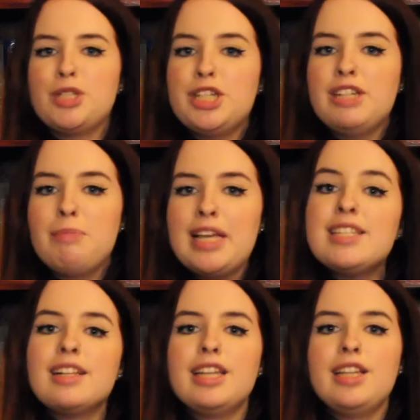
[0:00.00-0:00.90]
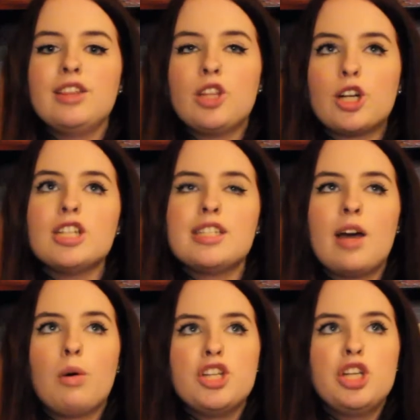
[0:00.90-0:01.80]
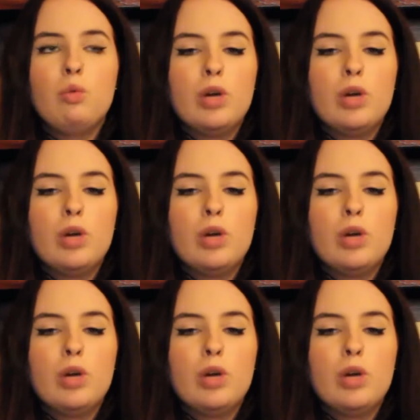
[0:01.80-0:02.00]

but she basically learns that when she